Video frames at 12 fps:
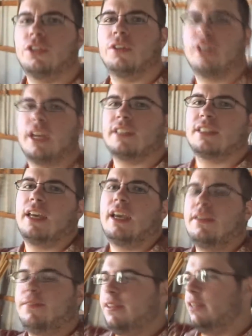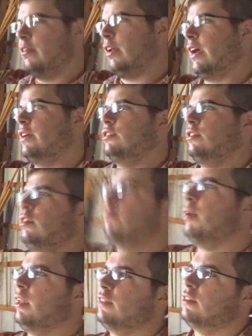showed you guys the hay feeder last year. You
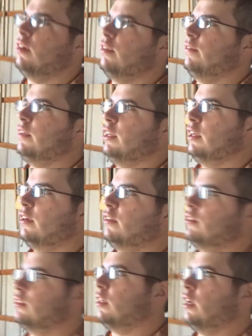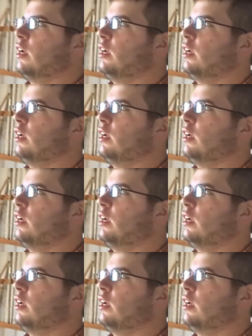probably saw it in videos.